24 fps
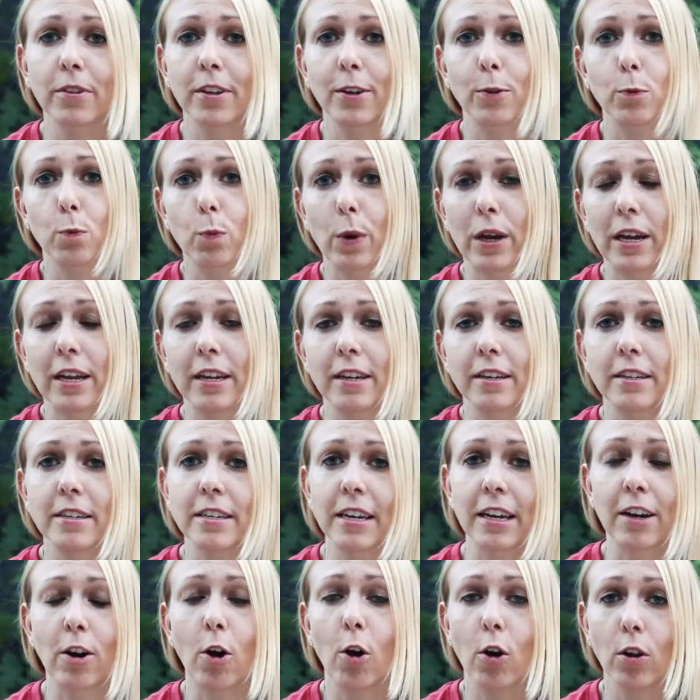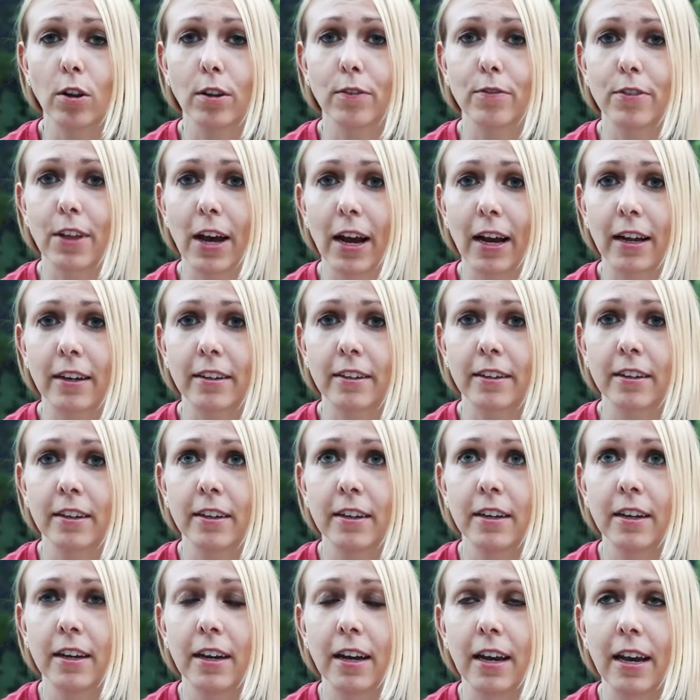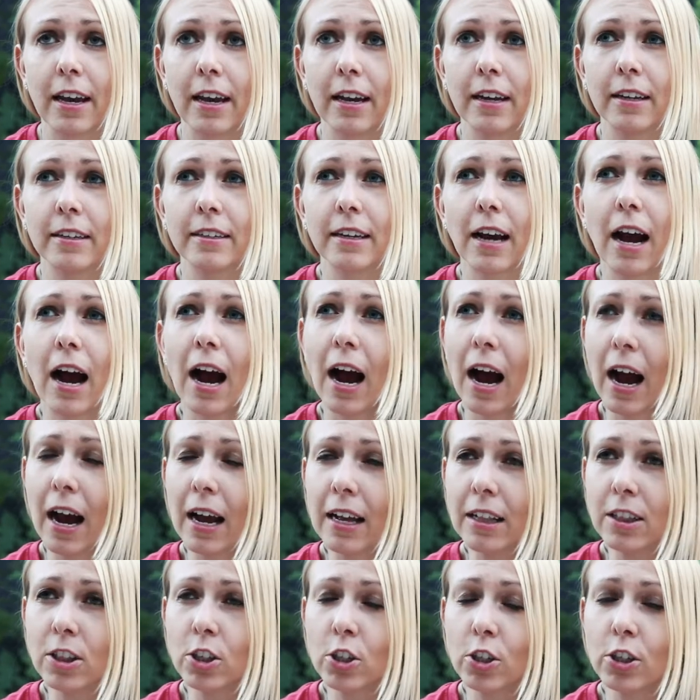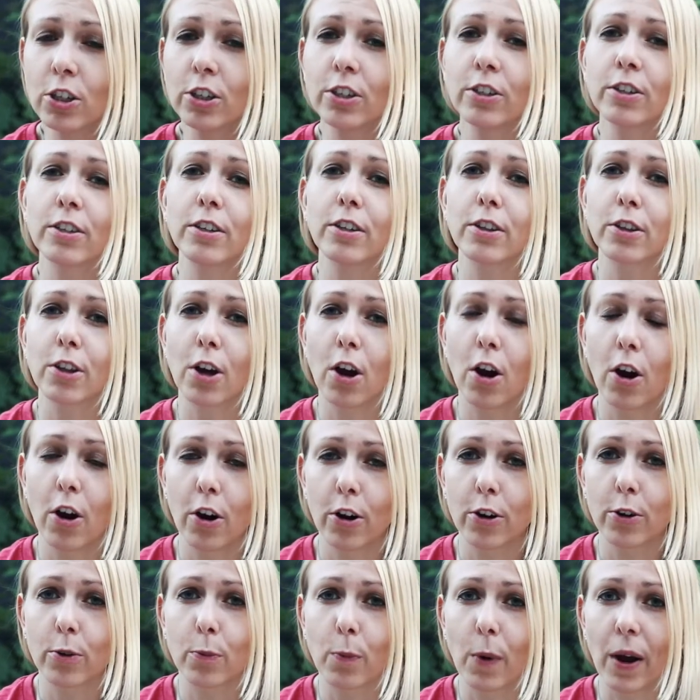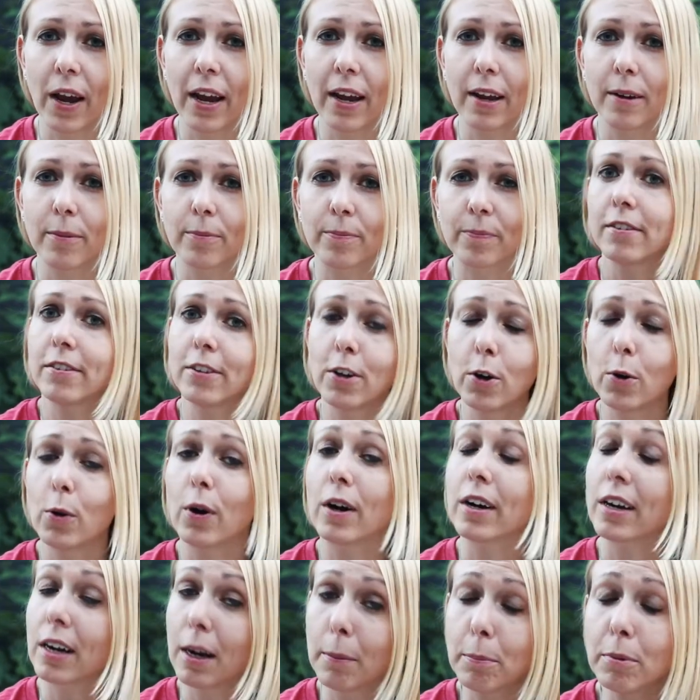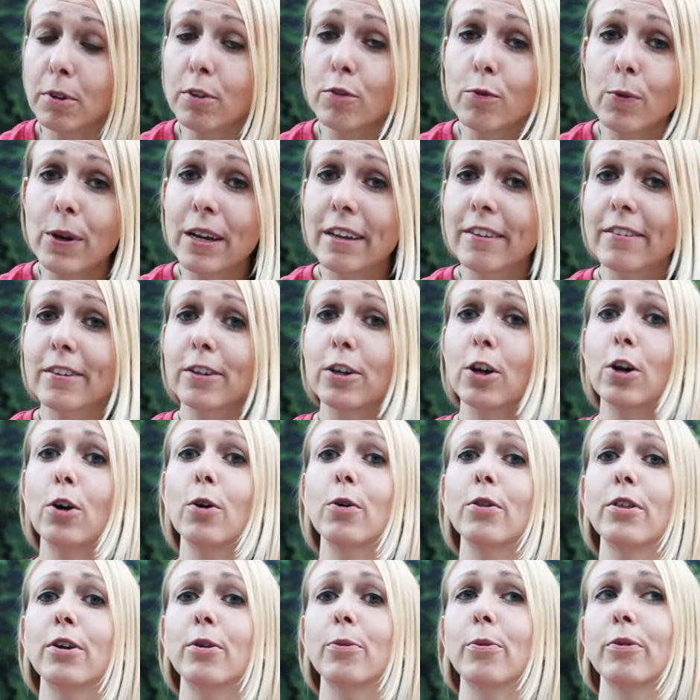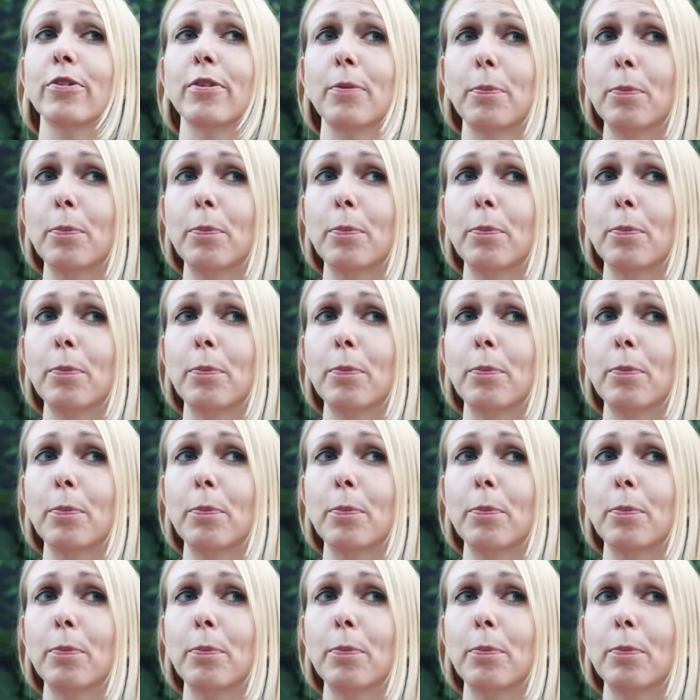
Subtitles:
and wind and all of that. and I learned the hard way. So a couple of weeks ago, there was a